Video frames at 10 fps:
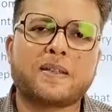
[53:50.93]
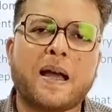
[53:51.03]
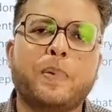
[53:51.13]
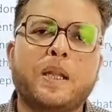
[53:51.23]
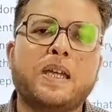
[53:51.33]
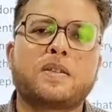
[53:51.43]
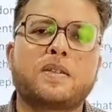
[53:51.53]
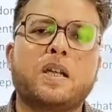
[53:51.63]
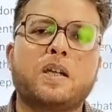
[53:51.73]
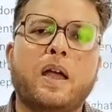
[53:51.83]
he's
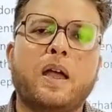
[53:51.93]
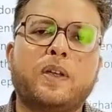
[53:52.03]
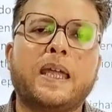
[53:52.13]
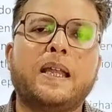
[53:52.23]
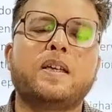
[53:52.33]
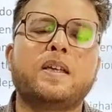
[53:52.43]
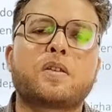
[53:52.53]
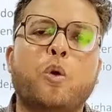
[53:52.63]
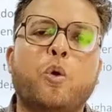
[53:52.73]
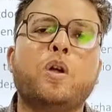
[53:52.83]
said to have killed his
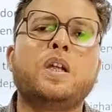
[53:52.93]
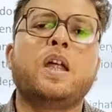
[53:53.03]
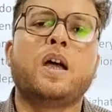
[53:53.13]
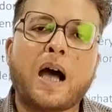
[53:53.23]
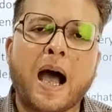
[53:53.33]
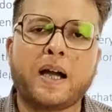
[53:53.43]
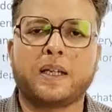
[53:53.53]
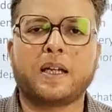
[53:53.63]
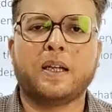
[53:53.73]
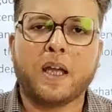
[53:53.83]
own
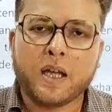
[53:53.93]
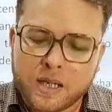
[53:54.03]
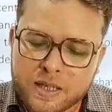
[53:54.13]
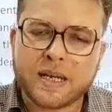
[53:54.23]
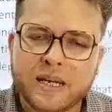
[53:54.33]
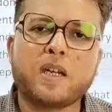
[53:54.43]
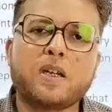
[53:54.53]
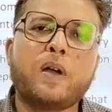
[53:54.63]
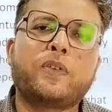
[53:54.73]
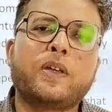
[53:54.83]
uncle. He's said to
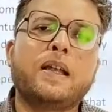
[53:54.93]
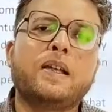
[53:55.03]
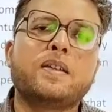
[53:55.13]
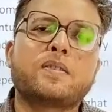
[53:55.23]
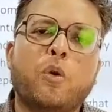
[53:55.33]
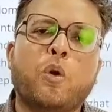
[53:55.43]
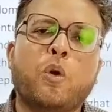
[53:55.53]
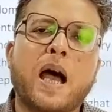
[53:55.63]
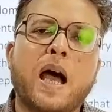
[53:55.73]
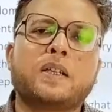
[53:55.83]
have killed his
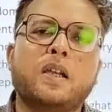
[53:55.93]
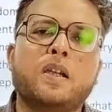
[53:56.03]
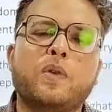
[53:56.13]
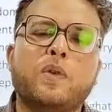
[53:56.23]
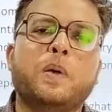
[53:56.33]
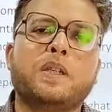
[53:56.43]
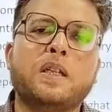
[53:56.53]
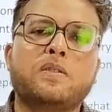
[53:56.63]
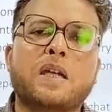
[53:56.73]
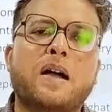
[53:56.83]
own uncle who was put
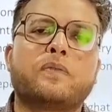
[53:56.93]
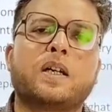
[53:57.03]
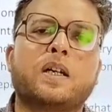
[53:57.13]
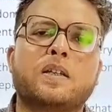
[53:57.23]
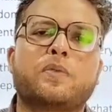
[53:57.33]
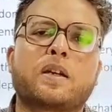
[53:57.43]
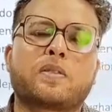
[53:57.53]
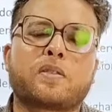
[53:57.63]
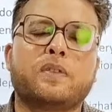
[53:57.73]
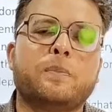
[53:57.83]
in charge of the
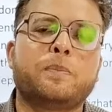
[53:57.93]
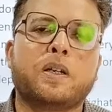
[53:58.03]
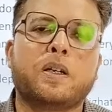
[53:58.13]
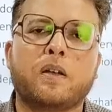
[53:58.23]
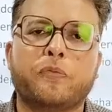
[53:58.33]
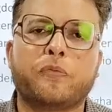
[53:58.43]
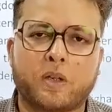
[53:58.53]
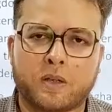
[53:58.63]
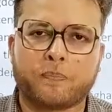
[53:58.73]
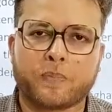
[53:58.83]
construction of that particular
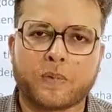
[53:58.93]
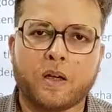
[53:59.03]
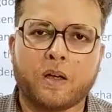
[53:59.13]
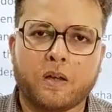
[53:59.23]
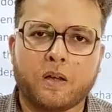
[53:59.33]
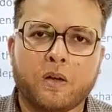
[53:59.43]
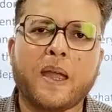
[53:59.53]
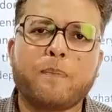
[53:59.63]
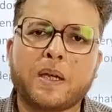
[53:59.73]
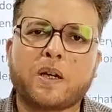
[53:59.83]
fort.
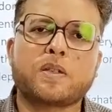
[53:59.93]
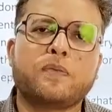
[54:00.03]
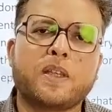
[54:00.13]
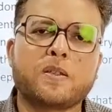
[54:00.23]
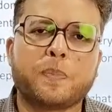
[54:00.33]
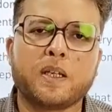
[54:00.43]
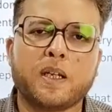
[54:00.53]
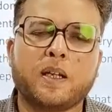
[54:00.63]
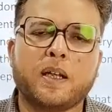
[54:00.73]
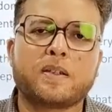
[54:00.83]
Okay, because of this
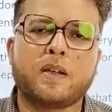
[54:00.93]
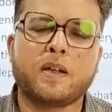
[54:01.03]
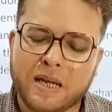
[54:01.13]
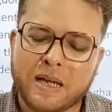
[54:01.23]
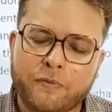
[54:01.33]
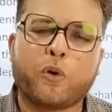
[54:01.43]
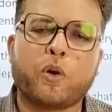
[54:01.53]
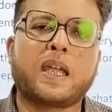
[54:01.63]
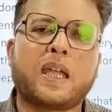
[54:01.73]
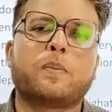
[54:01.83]
particular incident, that
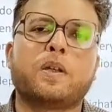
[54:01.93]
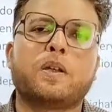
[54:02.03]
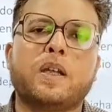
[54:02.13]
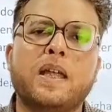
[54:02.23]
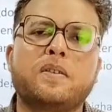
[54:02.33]
fort came to be known as